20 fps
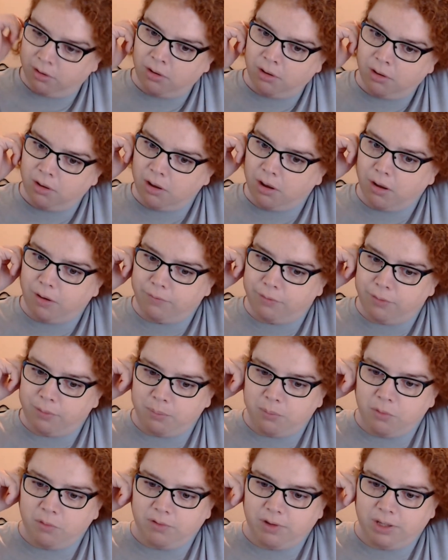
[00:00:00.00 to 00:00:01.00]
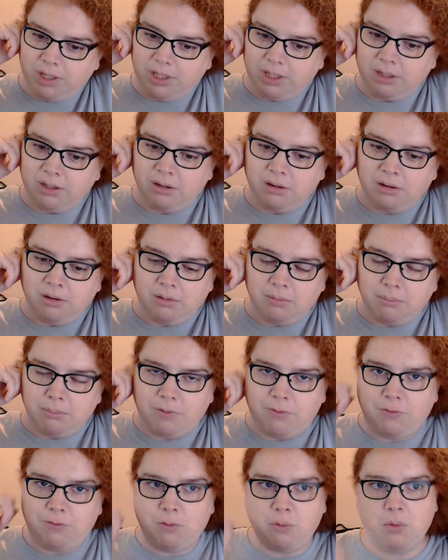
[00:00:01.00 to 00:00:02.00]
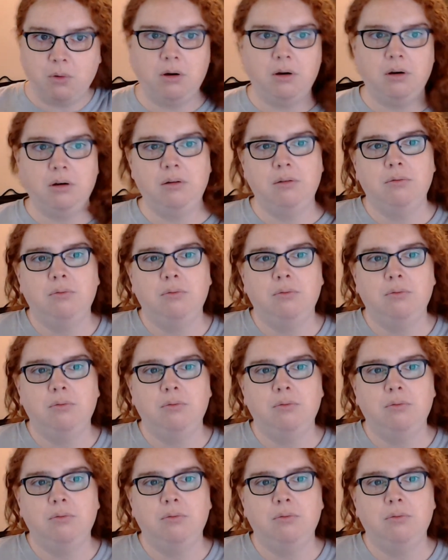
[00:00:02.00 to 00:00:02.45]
of the movie before